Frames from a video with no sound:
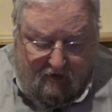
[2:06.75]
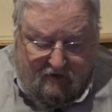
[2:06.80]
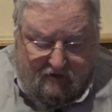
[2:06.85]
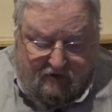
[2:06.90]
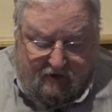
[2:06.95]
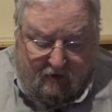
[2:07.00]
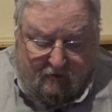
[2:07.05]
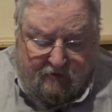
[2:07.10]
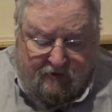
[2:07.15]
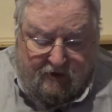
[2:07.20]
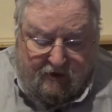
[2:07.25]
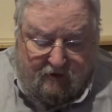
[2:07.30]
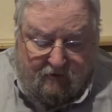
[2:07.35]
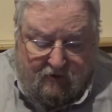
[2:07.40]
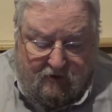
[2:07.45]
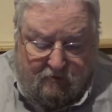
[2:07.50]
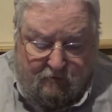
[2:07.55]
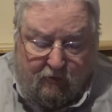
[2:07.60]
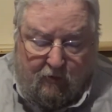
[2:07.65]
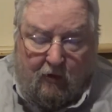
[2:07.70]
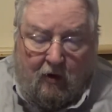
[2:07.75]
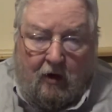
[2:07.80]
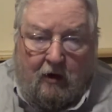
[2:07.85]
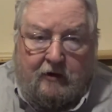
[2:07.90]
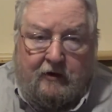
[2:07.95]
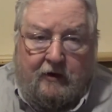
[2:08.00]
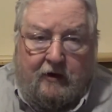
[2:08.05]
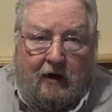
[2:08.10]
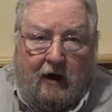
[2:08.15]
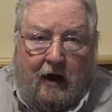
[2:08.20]
Some secrets
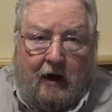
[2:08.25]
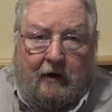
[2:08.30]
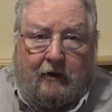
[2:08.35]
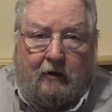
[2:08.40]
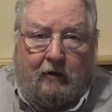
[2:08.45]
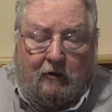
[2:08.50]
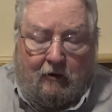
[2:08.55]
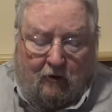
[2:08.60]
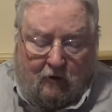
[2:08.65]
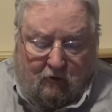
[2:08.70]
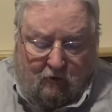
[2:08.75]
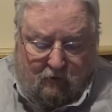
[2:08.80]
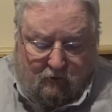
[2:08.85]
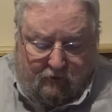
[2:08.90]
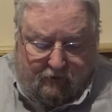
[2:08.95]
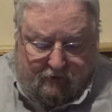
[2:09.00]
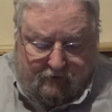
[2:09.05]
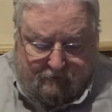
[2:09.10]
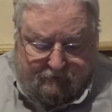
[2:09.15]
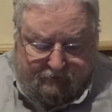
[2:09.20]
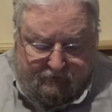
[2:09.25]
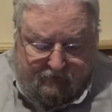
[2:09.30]
belong to God alone.